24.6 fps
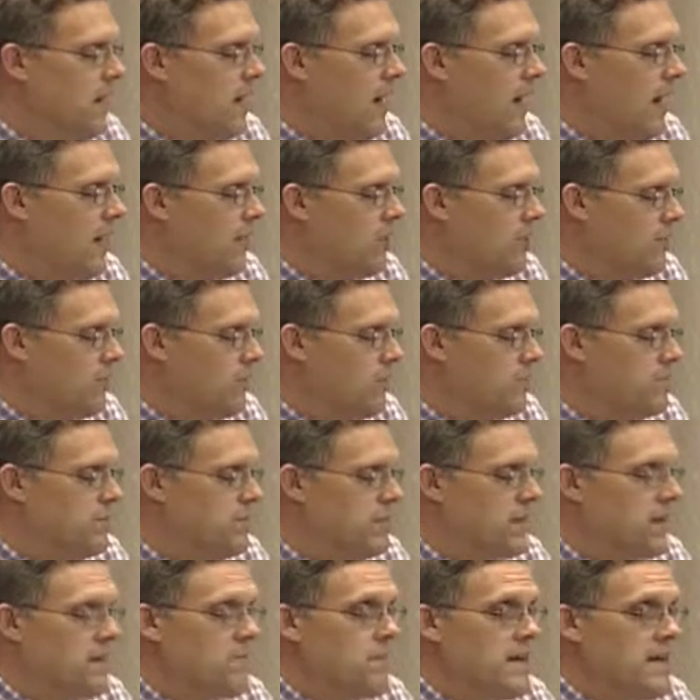I think it would
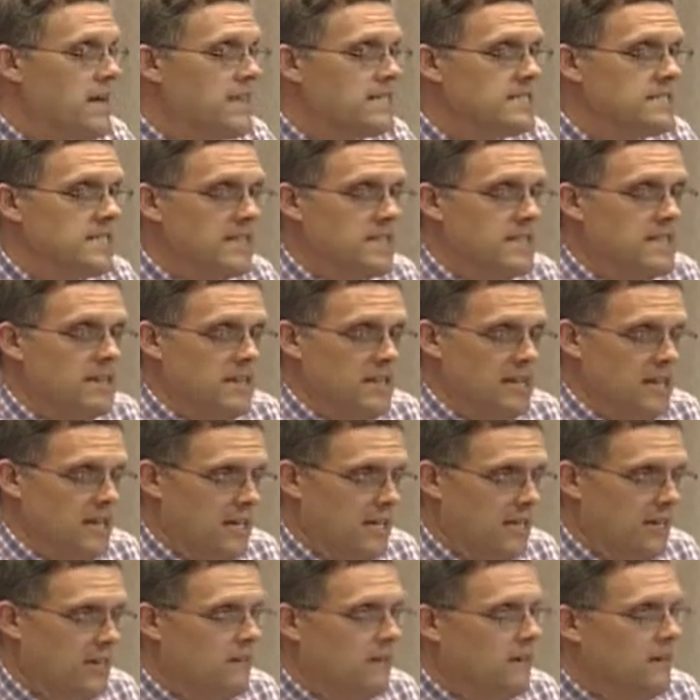be an amazing
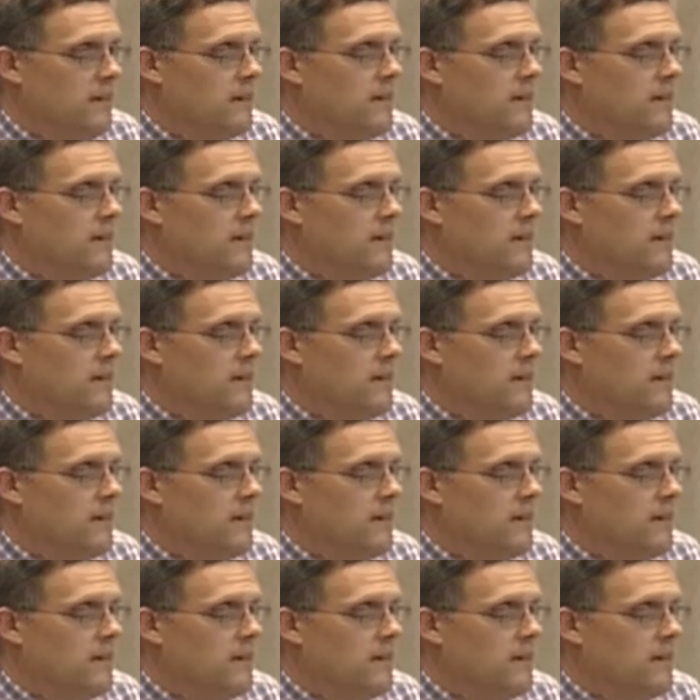thing.